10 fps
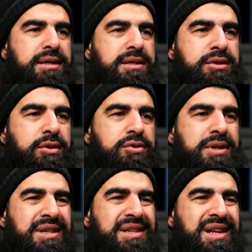so
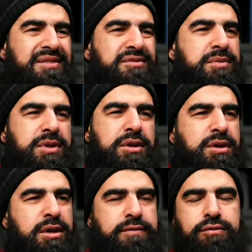live streams are
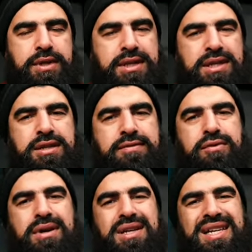not for that. These are
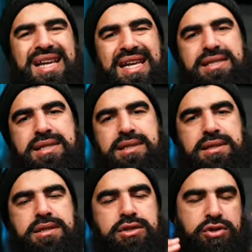for classes,
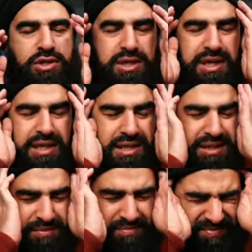structured
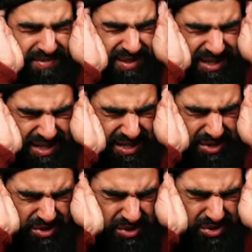classes. Yeah.
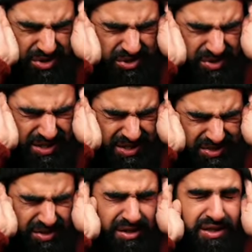So to go into
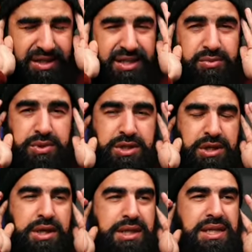questions regarding these, which
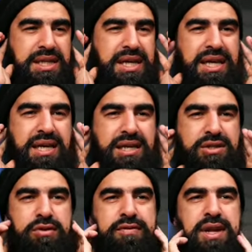is clear
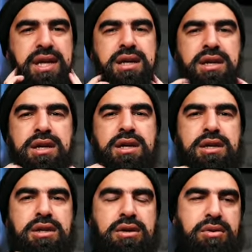sort of like
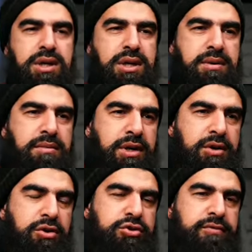you know um,
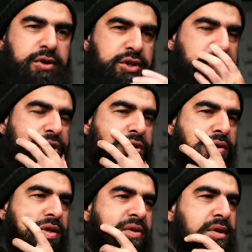controversial
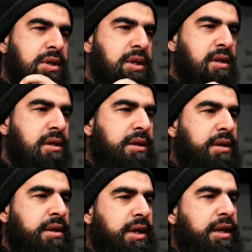issues around it,
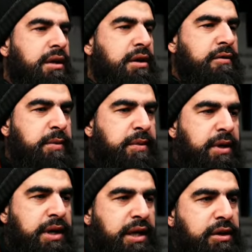and a lot of people are
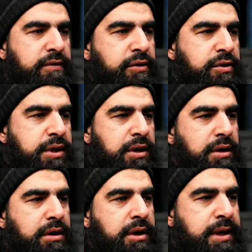going to get confused and
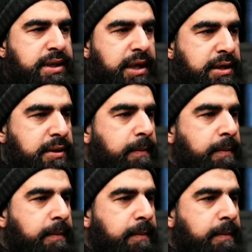not understand.